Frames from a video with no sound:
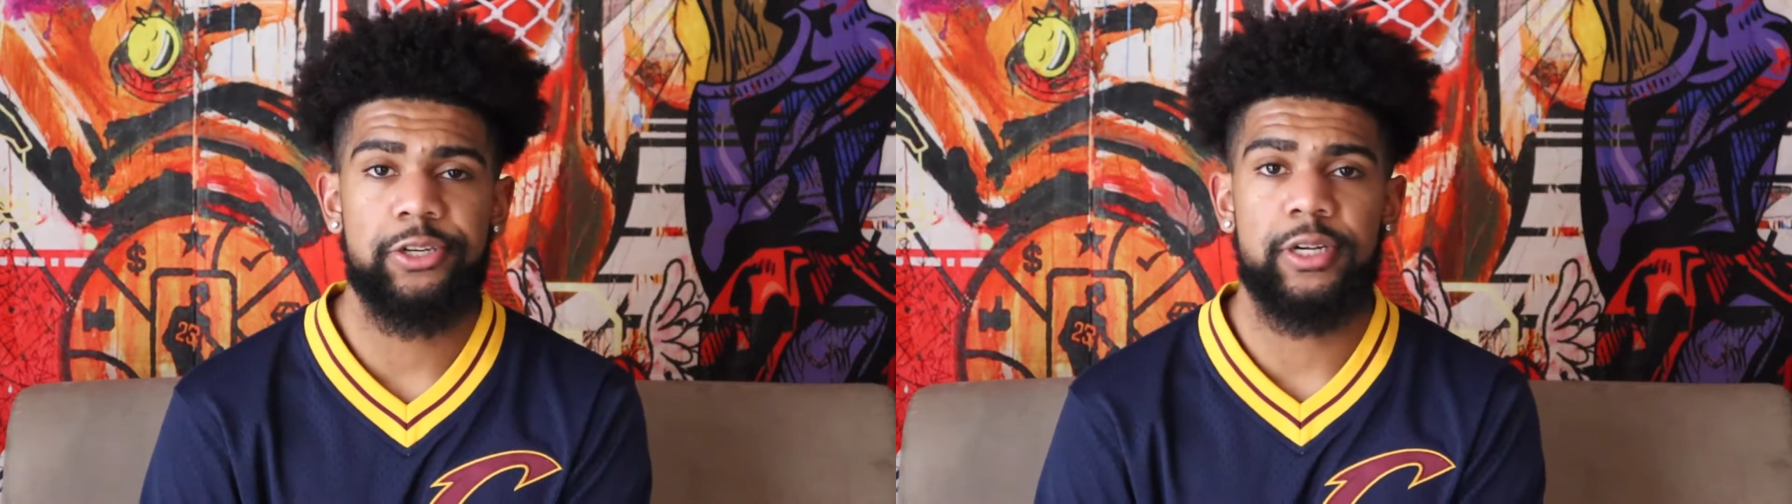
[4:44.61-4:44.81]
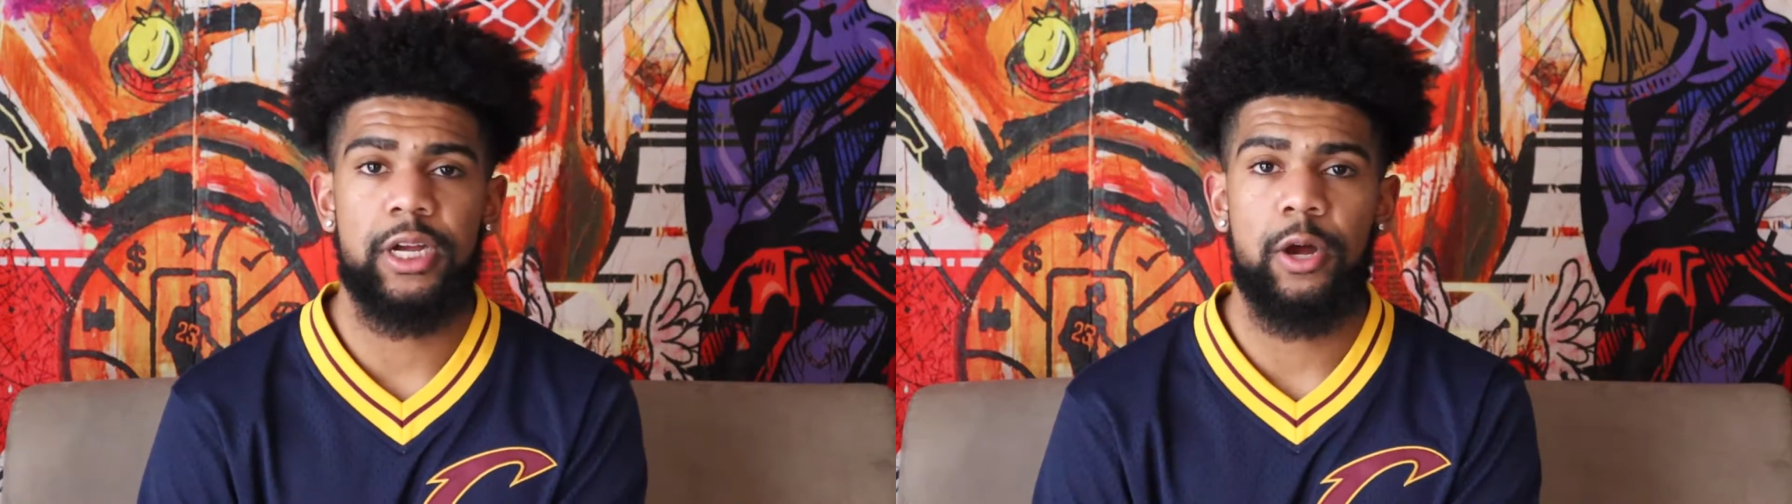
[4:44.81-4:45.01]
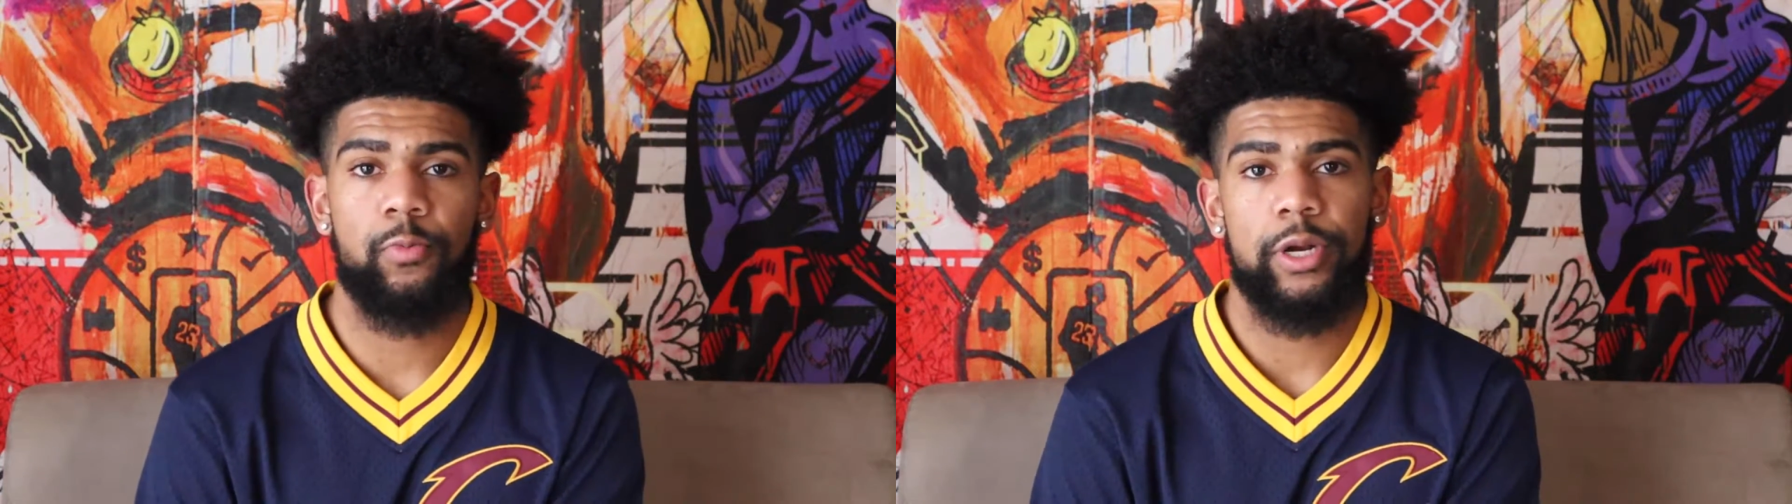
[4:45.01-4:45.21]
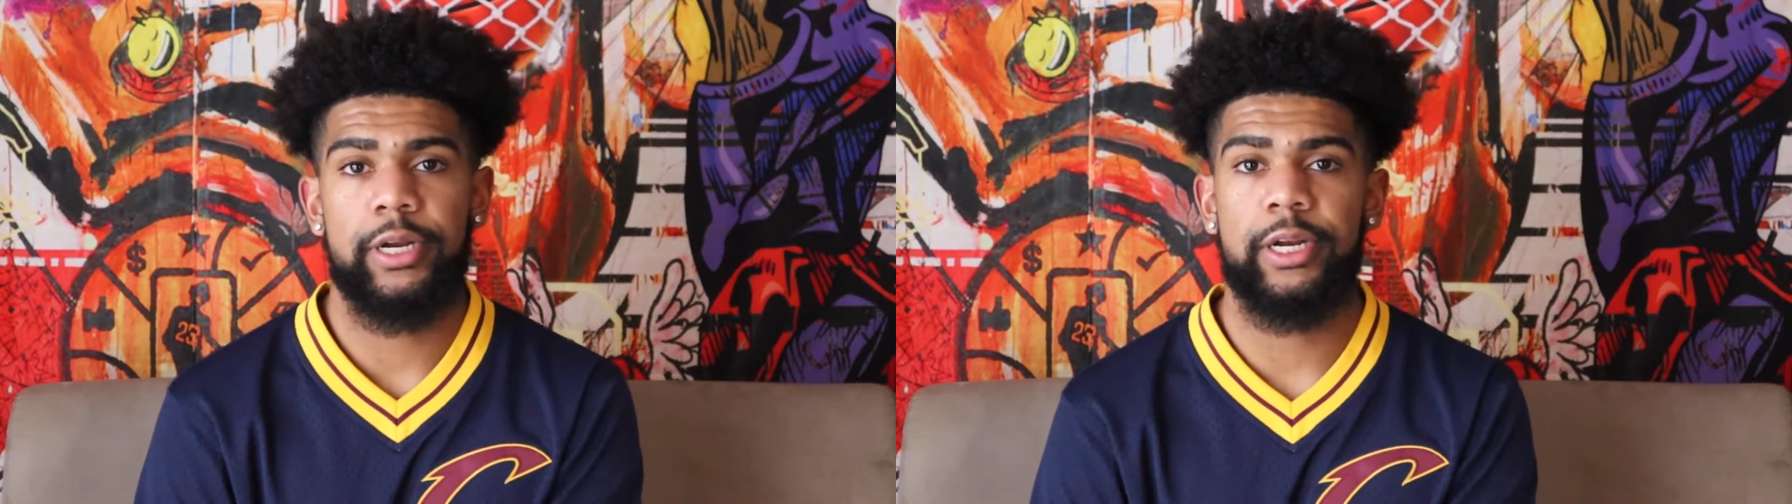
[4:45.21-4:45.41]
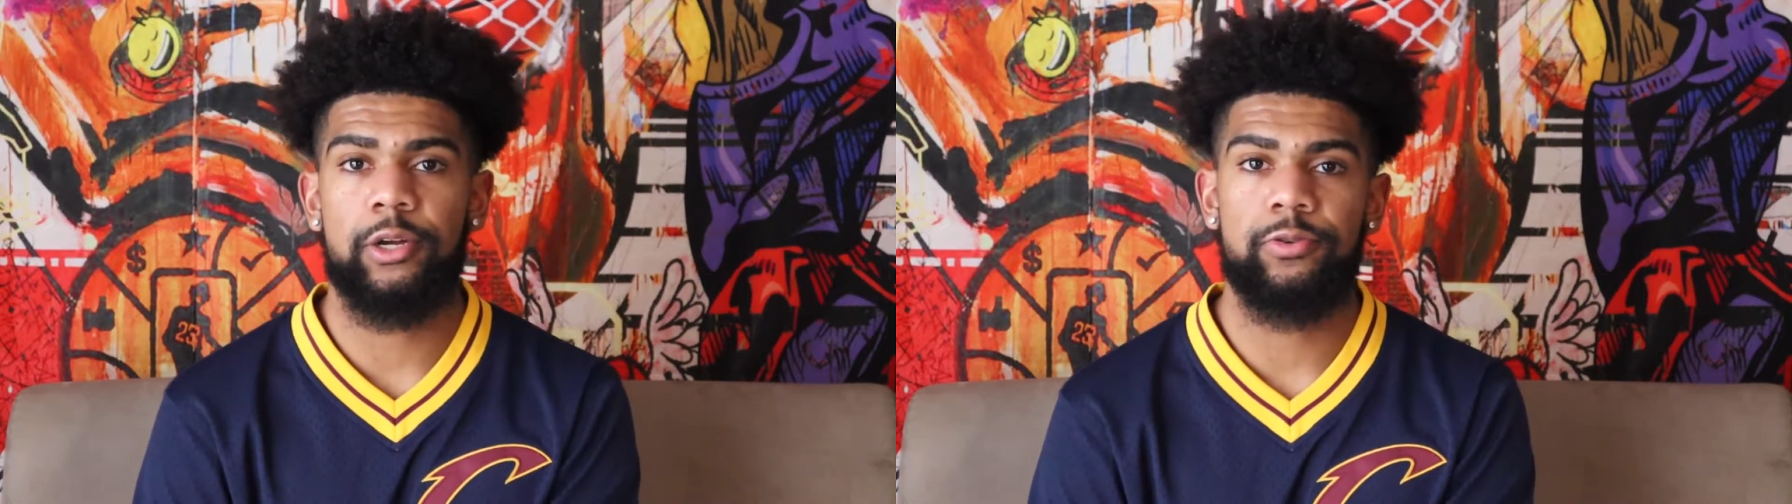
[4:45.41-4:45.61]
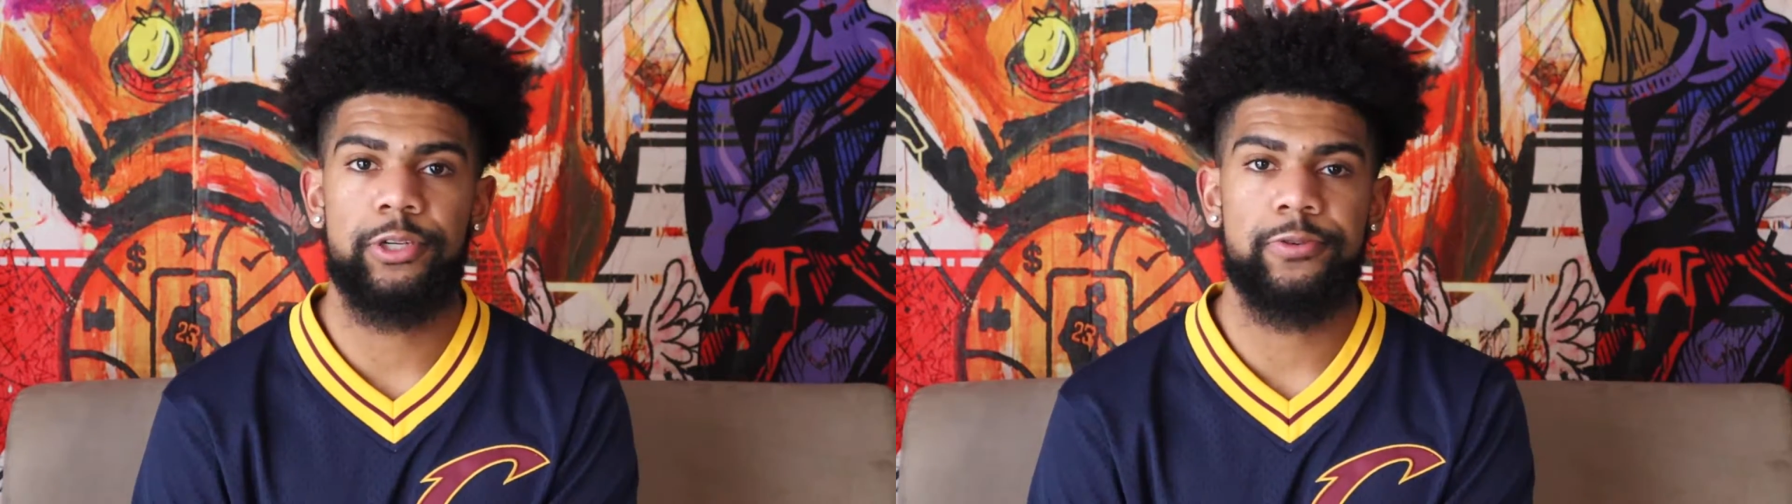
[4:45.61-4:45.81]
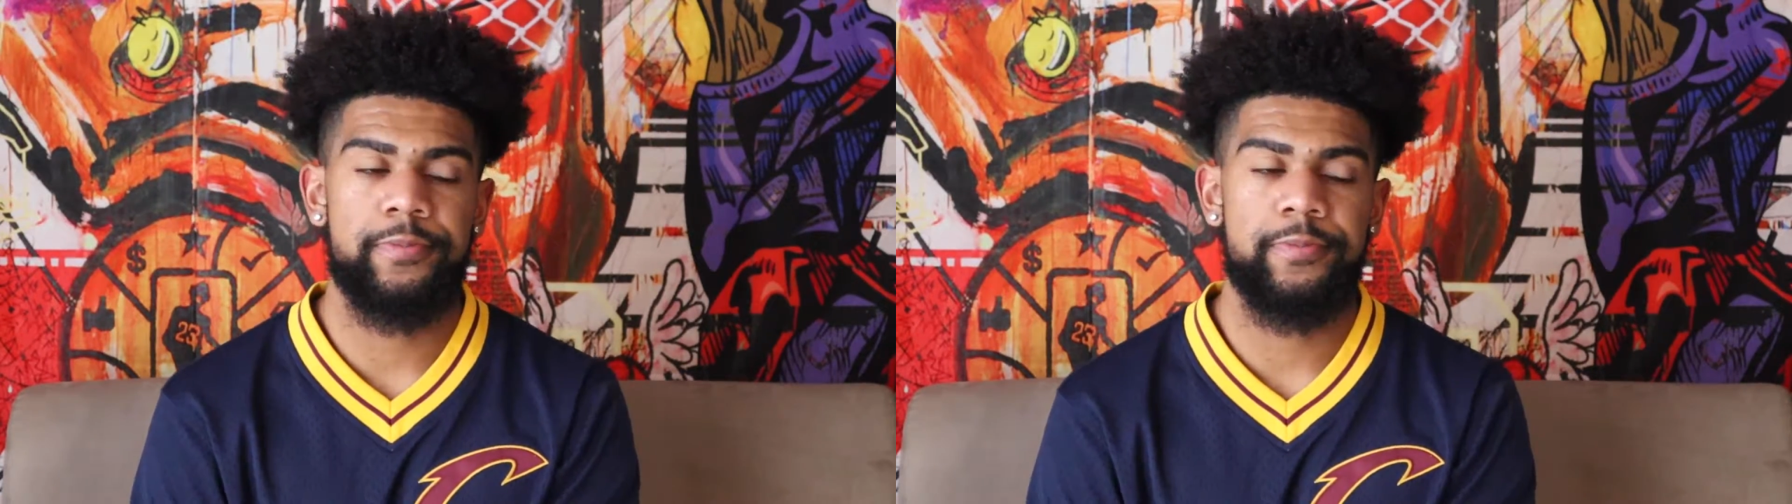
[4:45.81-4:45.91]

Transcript: year to come, what are they going to do?